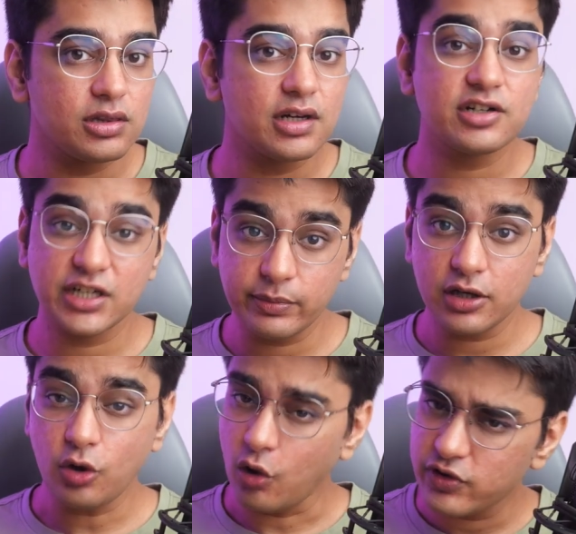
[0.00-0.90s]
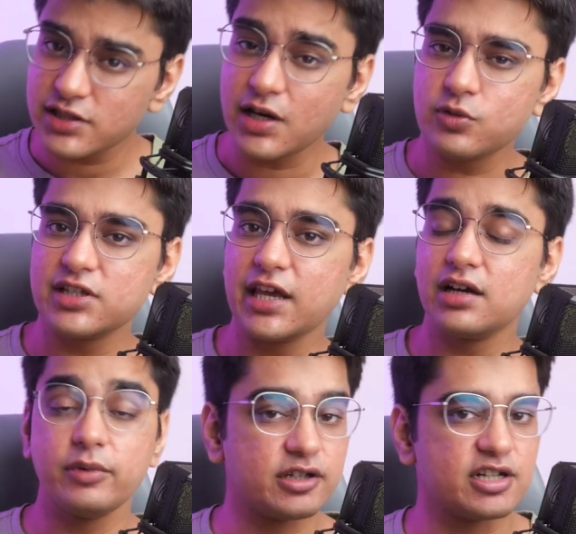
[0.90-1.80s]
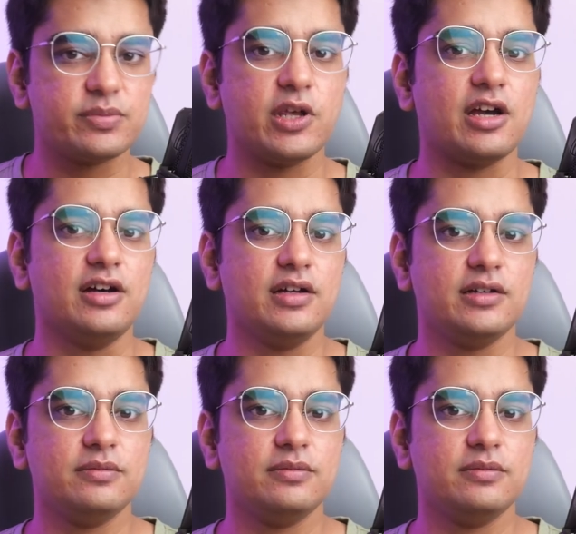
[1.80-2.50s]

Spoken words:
the Tribit often sounds like a better speaker.